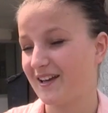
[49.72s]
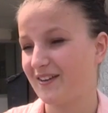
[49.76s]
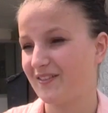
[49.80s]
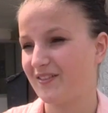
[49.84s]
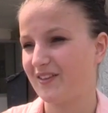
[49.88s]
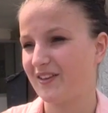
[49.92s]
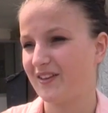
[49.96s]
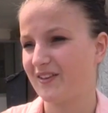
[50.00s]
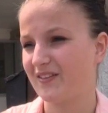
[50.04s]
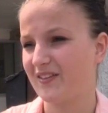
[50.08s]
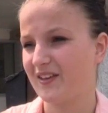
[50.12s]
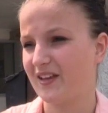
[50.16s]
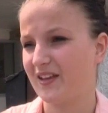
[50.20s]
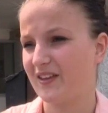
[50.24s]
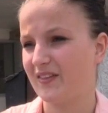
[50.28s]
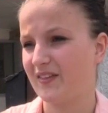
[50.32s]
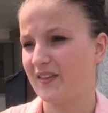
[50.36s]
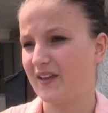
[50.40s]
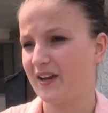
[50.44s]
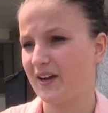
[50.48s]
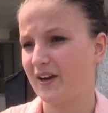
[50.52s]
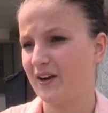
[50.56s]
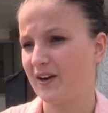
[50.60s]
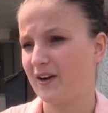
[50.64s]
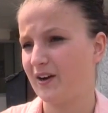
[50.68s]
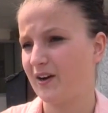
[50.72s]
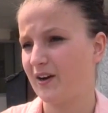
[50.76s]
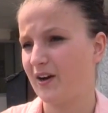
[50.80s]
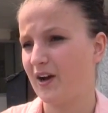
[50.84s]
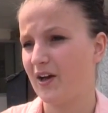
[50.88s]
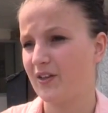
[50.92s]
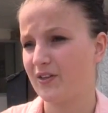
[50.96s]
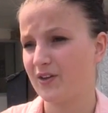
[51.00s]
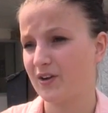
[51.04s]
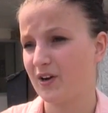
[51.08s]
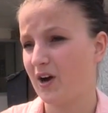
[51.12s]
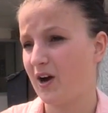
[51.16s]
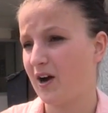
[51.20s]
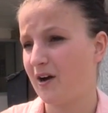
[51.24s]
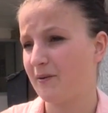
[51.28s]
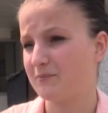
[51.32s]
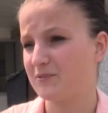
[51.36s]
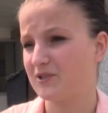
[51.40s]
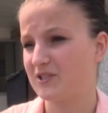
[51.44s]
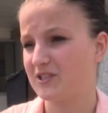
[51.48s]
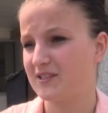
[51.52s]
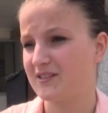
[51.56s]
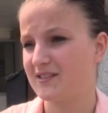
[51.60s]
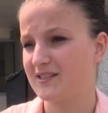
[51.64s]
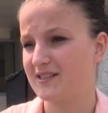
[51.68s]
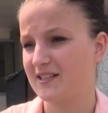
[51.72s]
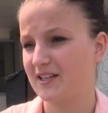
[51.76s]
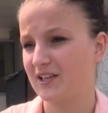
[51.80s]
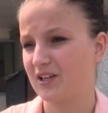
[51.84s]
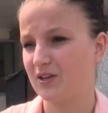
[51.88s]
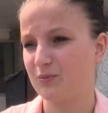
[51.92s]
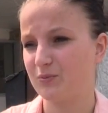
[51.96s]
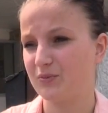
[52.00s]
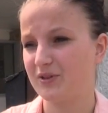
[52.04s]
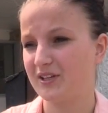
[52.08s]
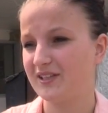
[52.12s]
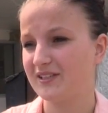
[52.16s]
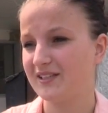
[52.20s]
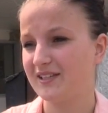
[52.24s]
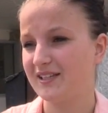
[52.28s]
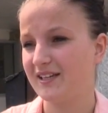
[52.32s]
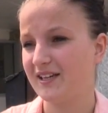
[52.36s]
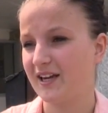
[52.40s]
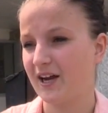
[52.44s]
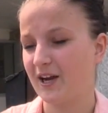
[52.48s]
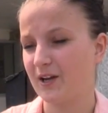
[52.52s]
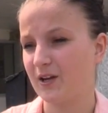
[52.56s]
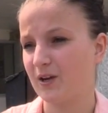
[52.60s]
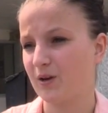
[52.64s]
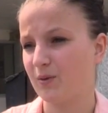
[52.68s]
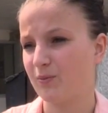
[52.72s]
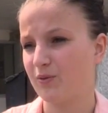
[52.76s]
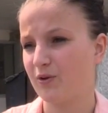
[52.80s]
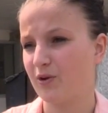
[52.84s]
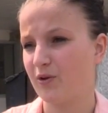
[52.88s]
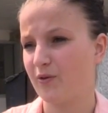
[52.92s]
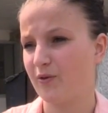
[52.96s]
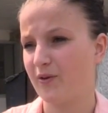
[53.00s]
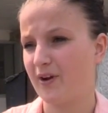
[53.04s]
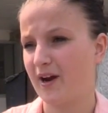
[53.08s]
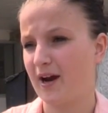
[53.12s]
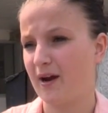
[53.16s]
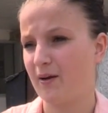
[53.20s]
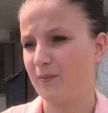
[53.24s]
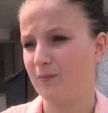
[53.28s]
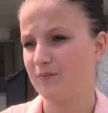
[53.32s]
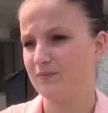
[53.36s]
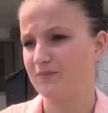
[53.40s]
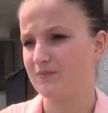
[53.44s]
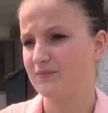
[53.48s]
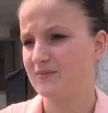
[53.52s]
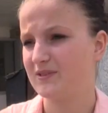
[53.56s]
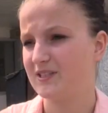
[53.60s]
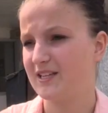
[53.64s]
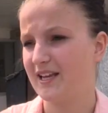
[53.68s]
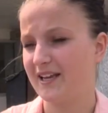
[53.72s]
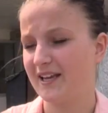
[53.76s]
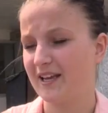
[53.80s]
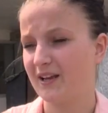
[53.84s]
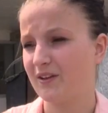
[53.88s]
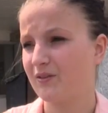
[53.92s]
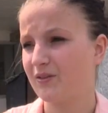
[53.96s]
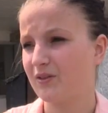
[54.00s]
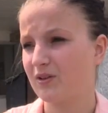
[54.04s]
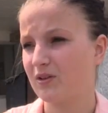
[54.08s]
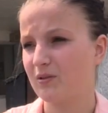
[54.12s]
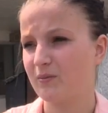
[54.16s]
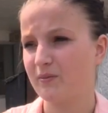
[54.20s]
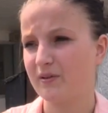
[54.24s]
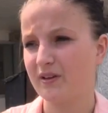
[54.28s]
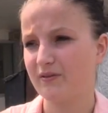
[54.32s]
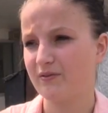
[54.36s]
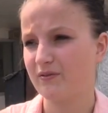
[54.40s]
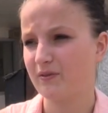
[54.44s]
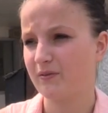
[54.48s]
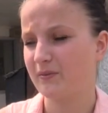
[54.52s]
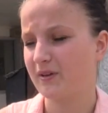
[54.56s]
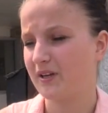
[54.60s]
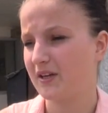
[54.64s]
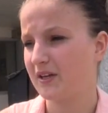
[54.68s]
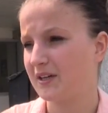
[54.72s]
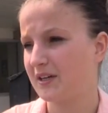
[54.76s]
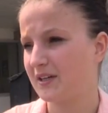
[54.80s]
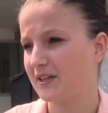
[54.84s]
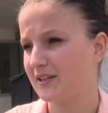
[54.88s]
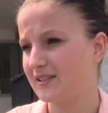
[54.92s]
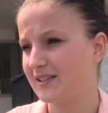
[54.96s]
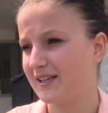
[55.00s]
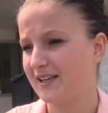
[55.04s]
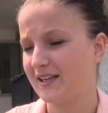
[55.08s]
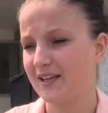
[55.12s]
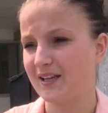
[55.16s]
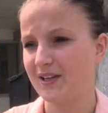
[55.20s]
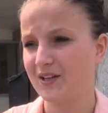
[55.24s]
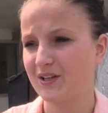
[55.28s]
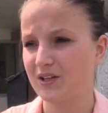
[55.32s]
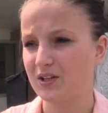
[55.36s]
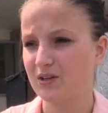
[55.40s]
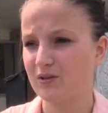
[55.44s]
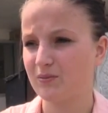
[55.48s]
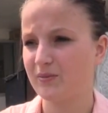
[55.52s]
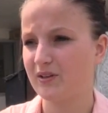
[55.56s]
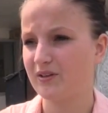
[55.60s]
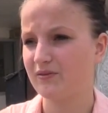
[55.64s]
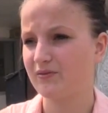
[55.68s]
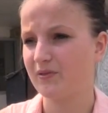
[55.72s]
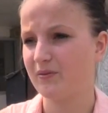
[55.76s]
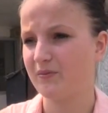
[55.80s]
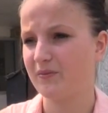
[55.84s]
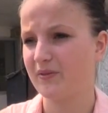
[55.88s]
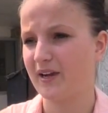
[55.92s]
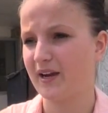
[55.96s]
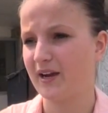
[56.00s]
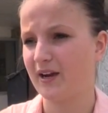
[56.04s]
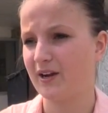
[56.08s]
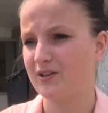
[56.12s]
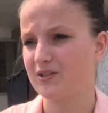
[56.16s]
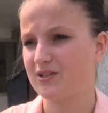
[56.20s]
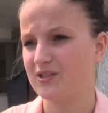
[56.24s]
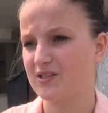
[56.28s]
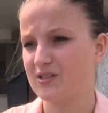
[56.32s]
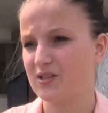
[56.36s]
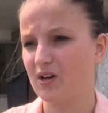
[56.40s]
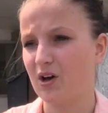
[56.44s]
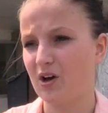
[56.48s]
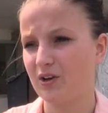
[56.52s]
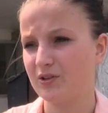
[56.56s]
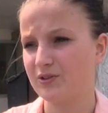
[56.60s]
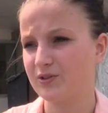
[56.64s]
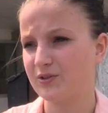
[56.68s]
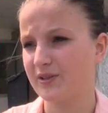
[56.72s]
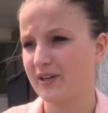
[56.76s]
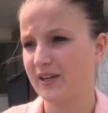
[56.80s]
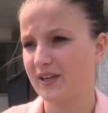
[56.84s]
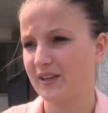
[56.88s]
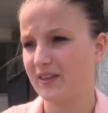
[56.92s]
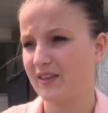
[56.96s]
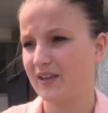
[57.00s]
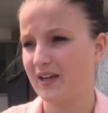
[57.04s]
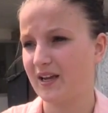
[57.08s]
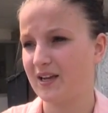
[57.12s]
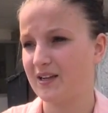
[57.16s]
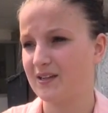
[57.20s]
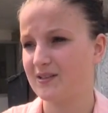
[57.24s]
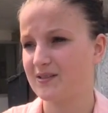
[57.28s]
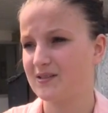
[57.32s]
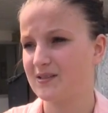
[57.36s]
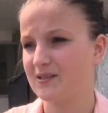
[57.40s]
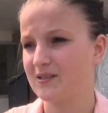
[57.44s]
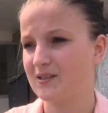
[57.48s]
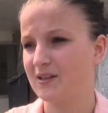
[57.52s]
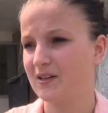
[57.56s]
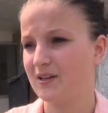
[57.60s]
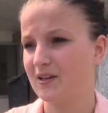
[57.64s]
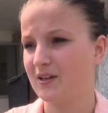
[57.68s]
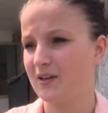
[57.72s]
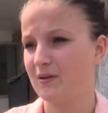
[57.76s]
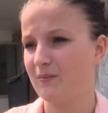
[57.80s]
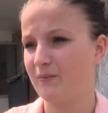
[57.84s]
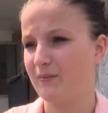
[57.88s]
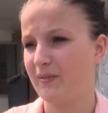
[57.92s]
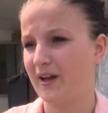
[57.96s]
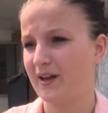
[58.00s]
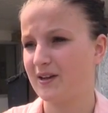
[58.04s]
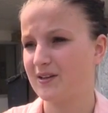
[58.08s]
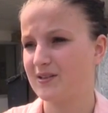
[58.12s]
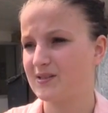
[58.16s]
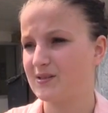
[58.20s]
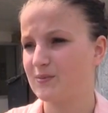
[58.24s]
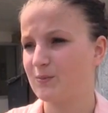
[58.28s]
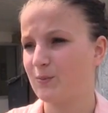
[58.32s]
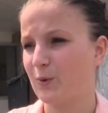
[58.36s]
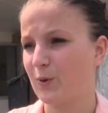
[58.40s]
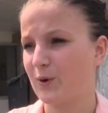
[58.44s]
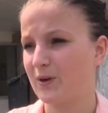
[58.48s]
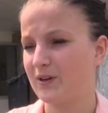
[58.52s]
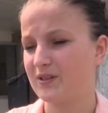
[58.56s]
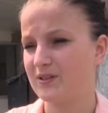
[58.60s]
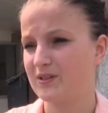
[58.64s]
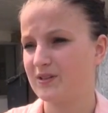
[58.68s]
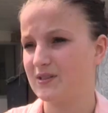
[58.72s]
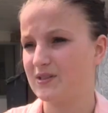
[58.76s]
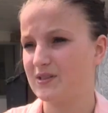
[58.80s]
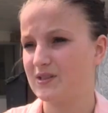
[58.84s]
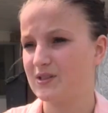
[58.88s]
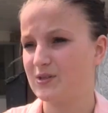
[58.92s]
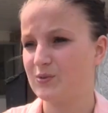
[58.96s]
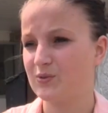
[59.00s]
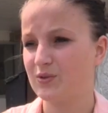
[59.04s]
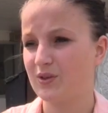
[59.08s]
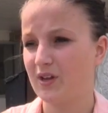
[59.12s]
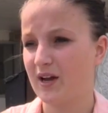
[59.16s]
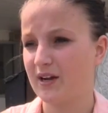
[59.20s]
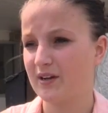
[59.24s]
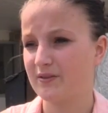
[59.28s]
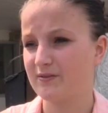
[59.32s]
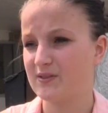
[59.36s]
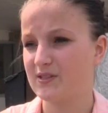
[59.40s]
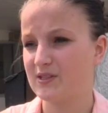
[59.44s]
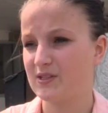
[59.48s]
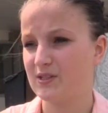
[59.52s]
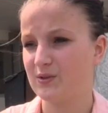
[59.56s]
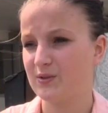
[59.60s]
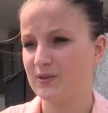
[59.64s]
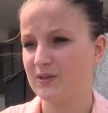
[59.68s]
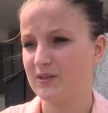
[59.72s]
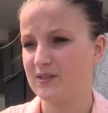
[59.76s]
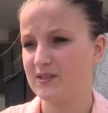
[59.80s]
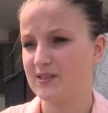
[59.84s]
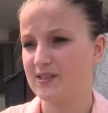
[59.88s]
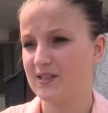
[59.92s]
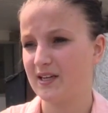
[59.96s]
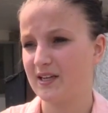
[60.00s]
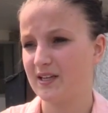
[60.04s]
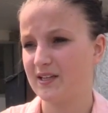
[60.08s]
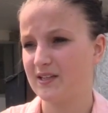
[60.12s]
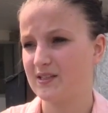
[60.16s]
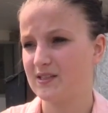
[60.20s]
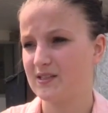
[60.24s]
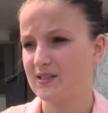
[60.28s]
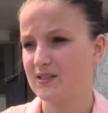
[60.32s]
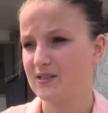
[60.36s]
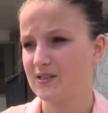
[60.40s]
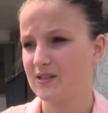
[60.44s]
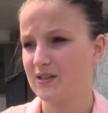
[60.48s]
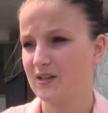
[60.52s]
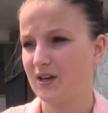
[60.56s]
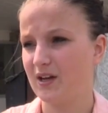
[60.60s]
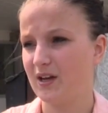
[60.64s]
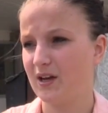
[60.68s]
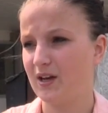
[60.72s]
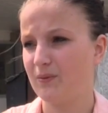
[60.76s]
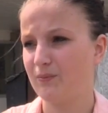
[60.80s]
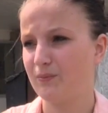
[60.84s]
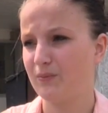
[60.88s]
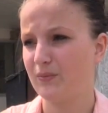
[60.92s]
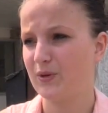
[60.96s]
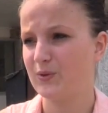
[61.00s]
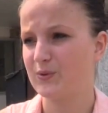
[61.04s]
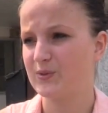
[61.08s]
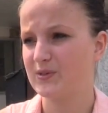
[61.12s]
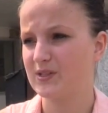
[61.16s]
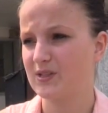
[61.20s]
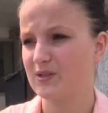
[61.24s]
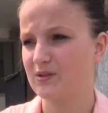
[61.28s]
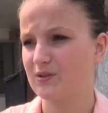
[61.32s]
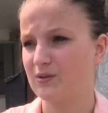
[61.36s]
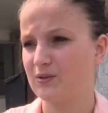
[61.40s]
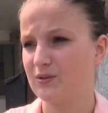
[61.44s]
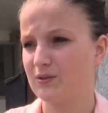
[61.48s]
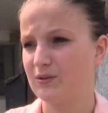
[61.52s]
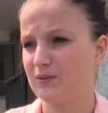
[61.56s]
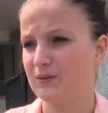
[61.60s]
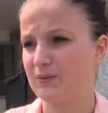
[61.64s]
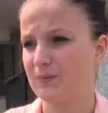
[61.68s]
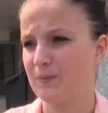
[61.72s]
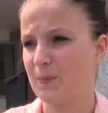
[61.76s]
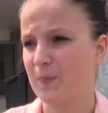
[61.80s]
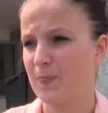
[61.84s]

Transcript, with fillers: I think that there are other options than completely cutting a program, taking a little bit from here, taking a little bit from there, and just altering things. Band is important to a lot of students, and it's a musical.